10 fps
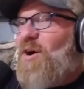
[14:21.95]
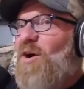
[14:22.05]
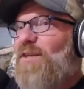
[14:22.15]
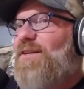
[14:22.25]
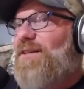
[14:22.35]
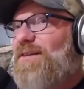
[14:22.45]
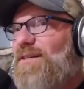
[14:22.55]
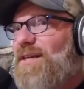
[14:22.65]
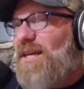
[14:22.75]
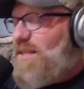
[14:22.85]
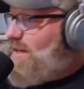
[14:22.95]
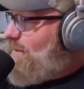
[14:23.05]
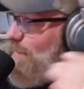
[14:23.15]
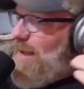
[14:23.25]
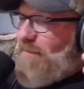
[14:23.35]
on. And then,
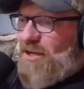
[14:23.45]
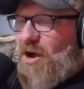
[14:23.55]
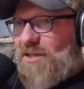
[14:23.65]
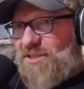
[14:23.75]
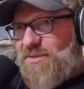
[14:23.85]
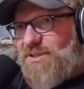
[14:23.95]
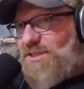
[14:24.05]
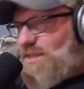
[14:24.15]
man, my conscience was just